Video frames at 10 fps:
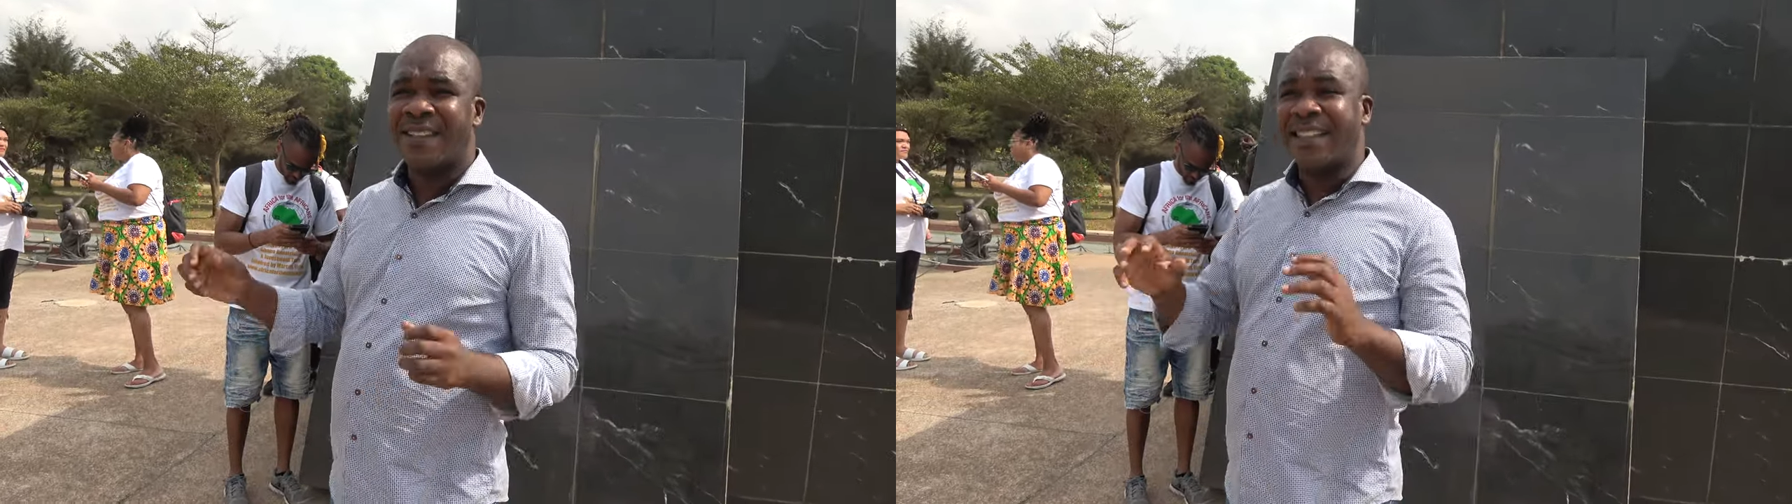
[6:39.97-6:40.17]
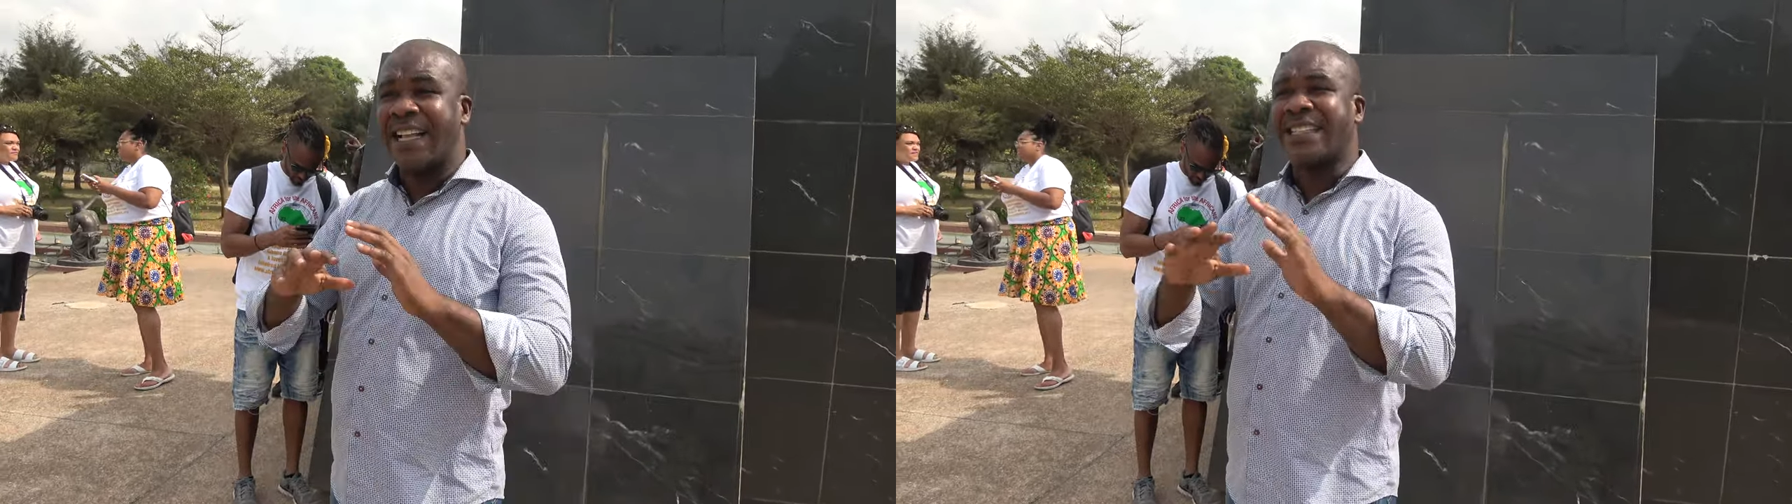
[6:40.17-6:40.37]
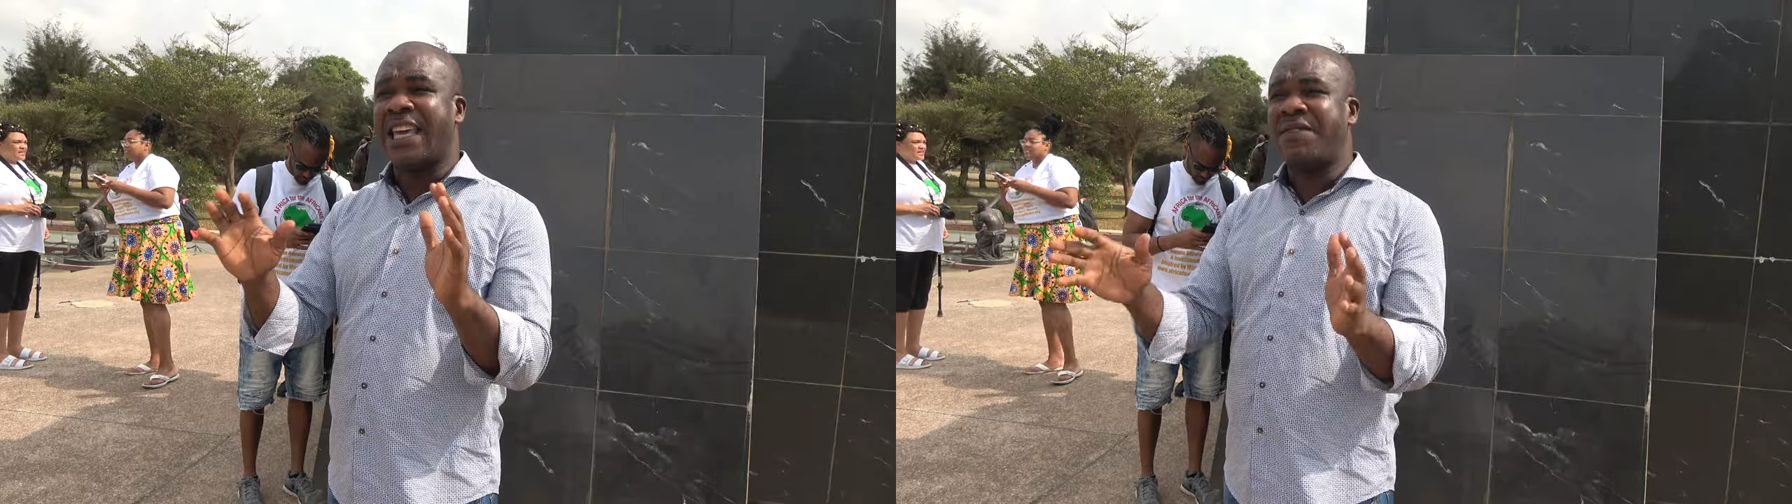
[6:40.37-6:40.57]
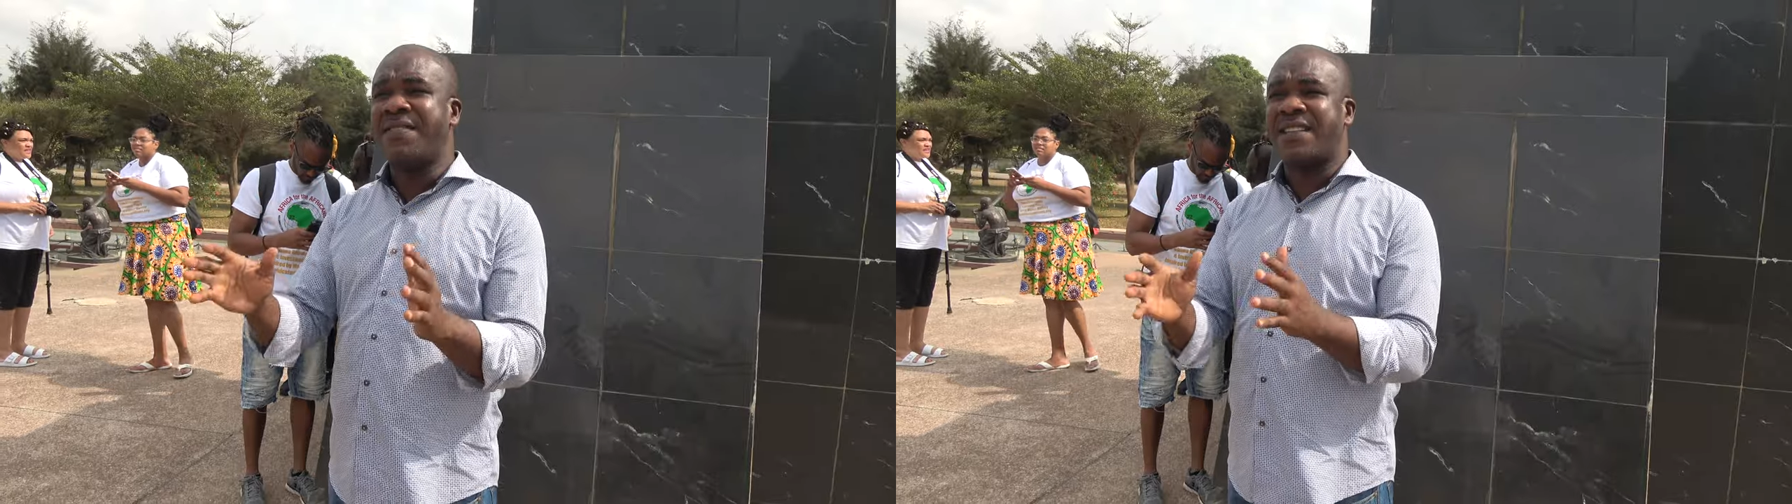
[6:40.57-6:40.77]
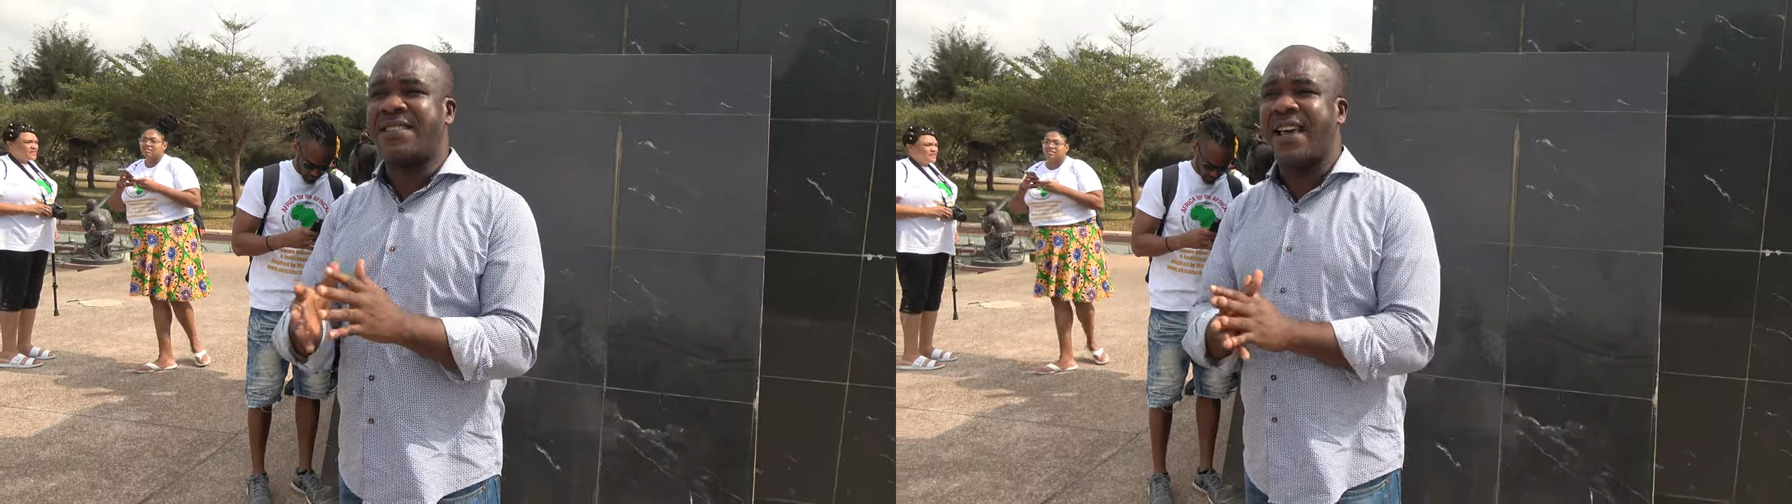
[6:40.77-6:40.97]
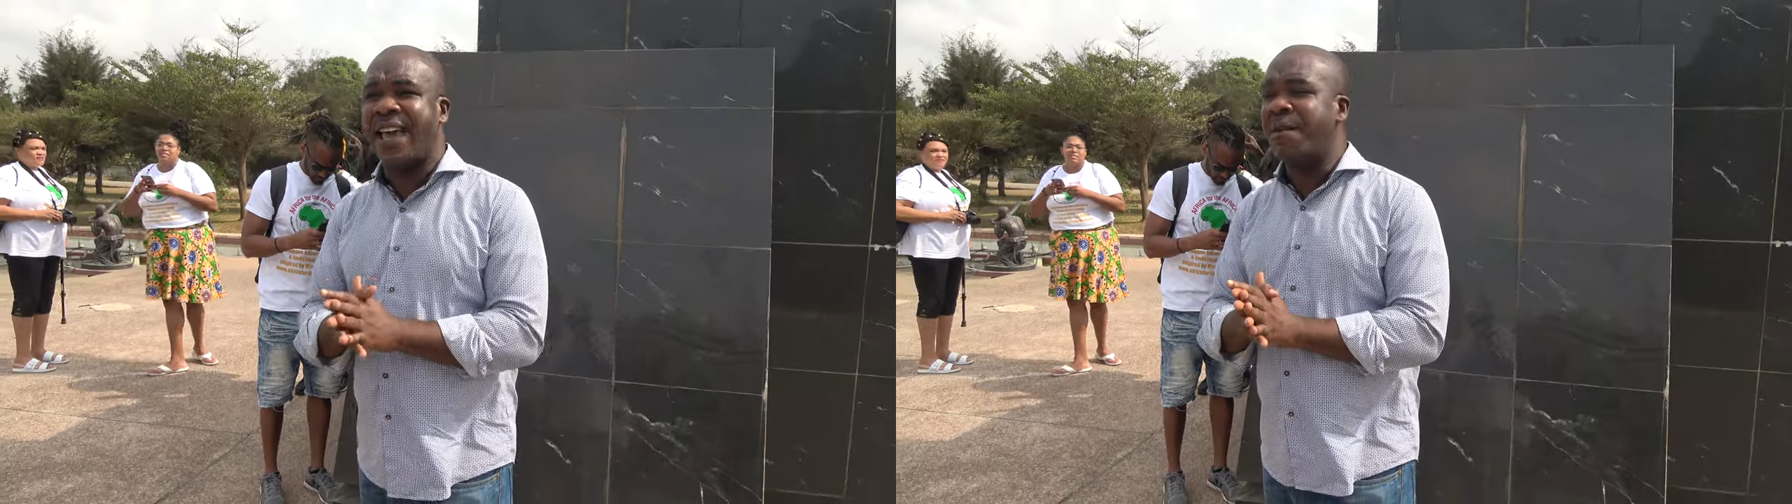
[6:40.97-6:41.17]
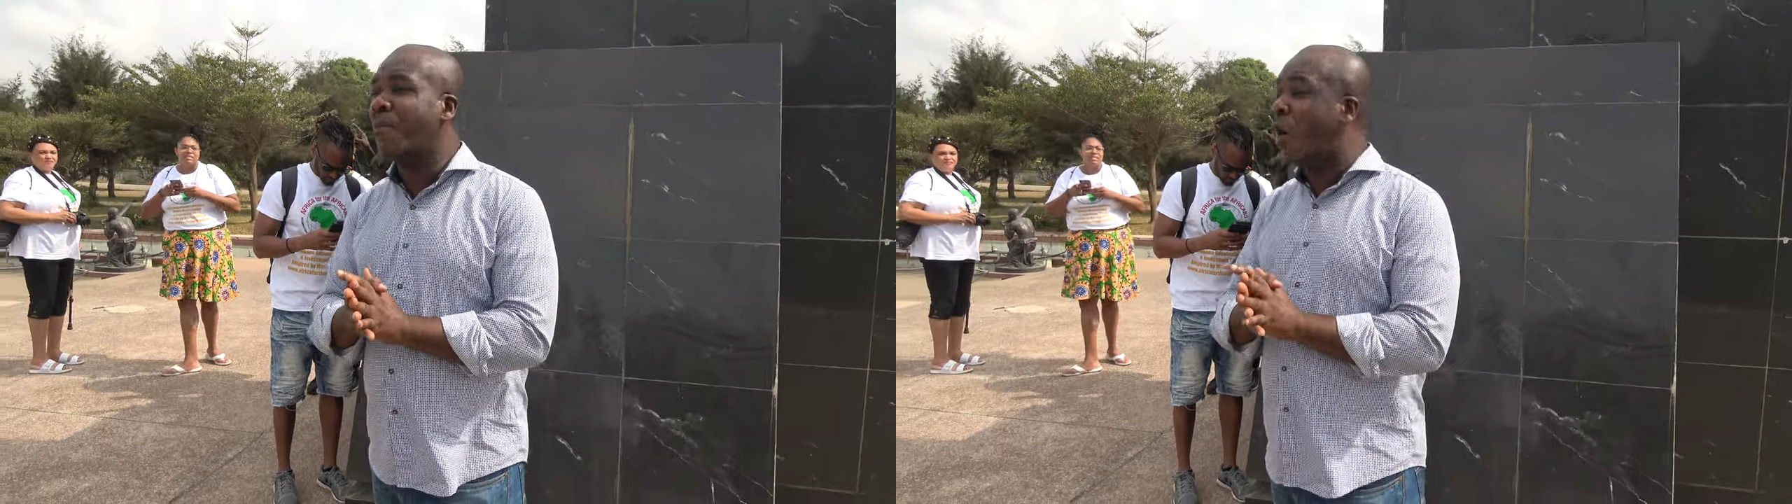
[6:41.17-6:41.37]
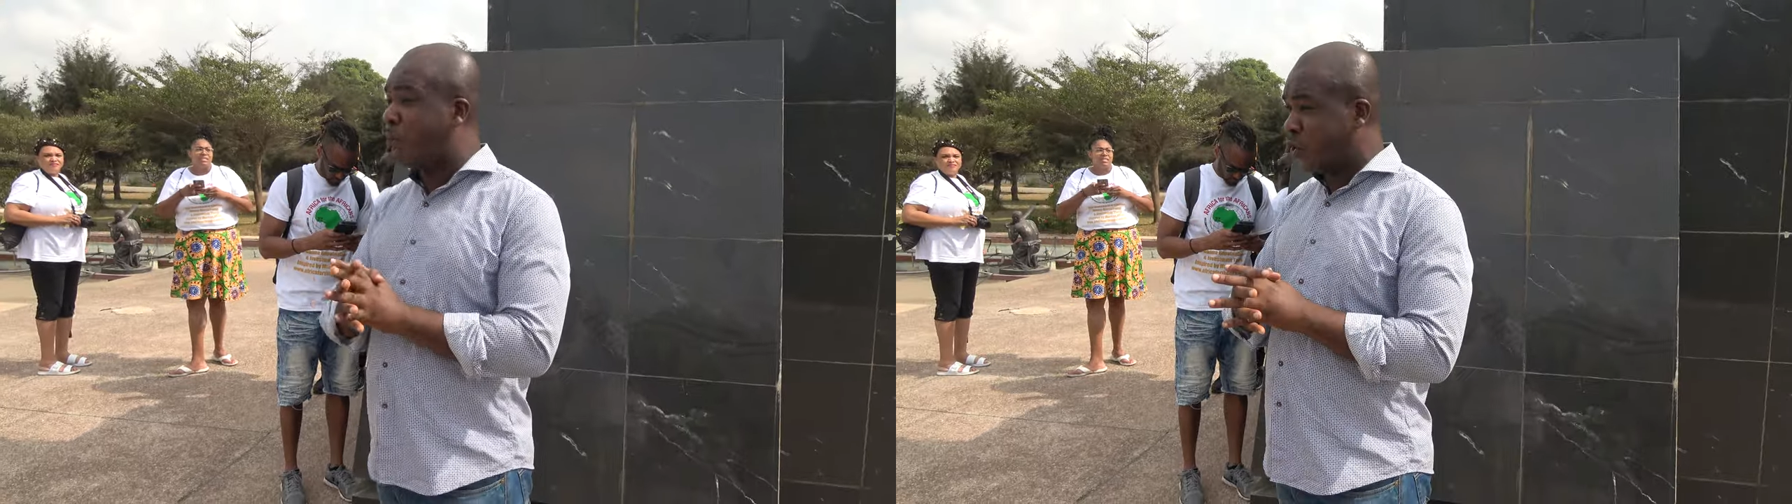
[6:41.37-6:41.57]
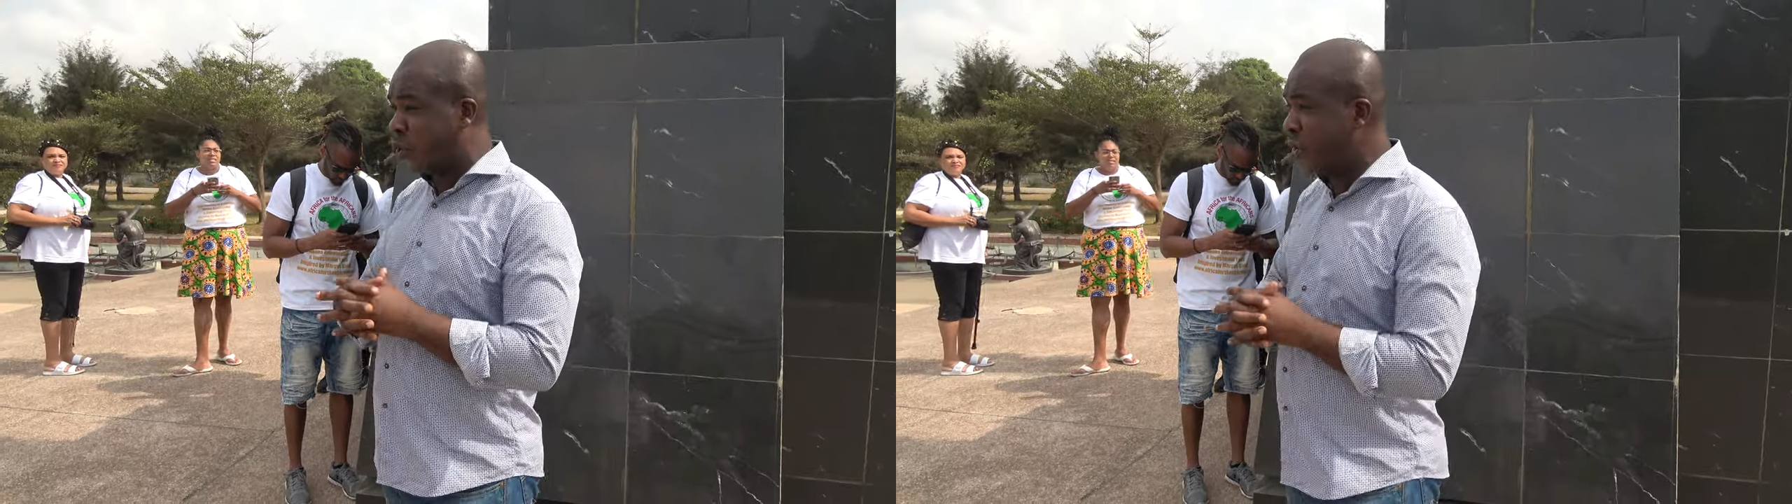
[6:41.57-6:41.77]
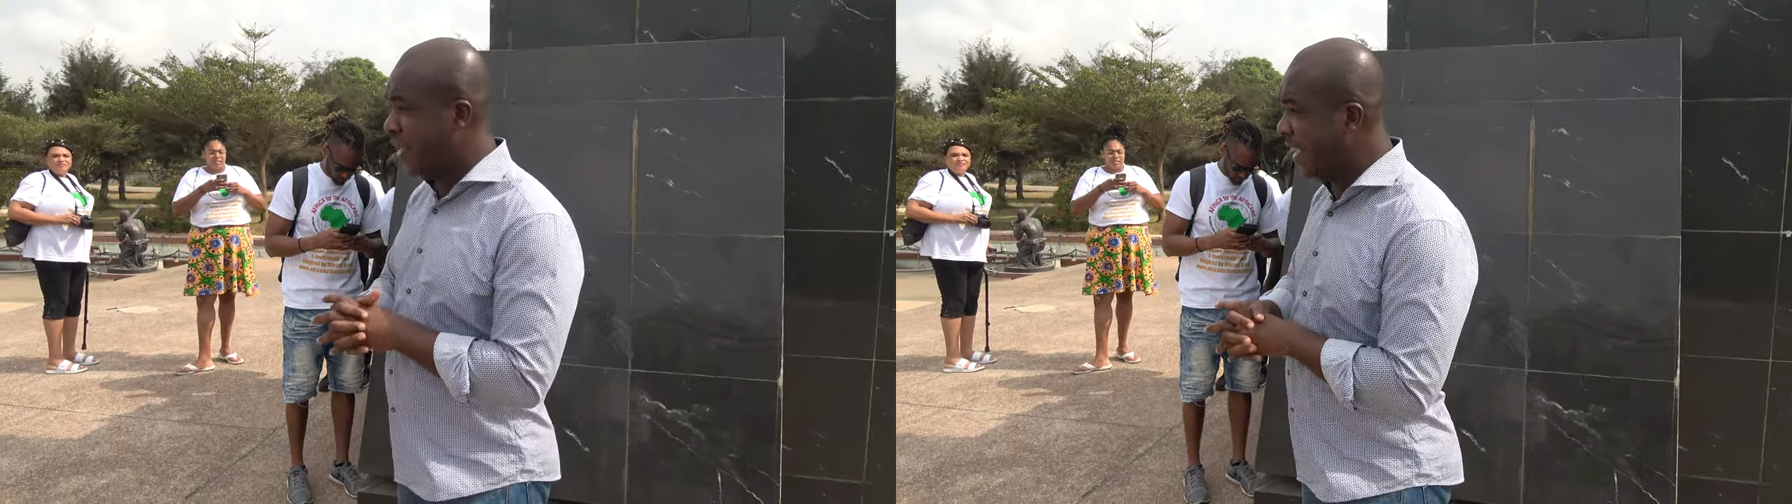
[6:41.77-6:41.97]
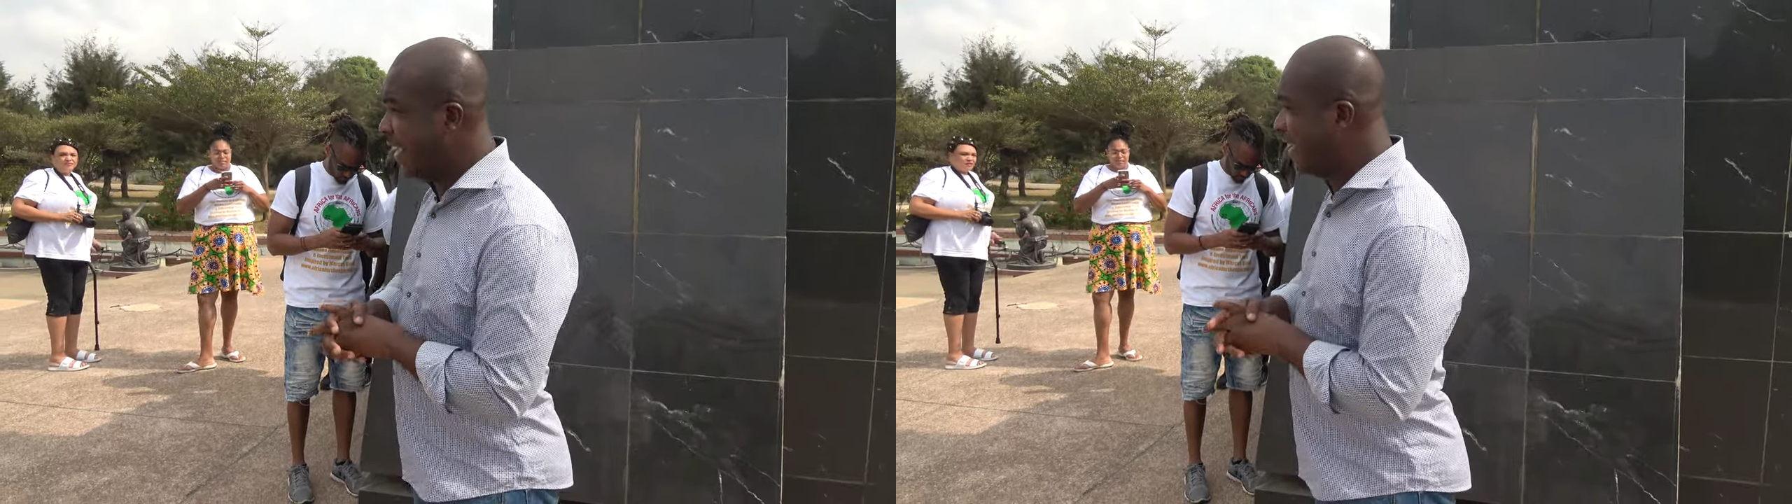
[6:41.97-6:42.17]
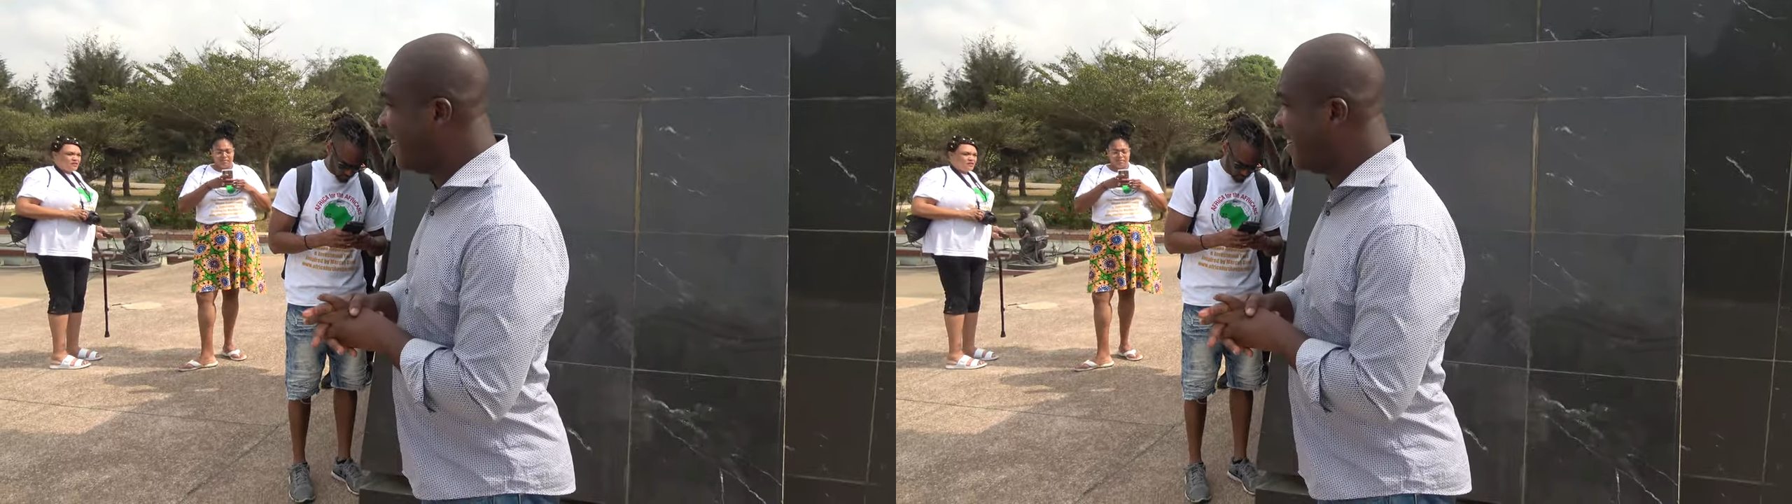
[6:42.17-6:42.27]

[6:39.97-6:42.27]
that given the same opportunity,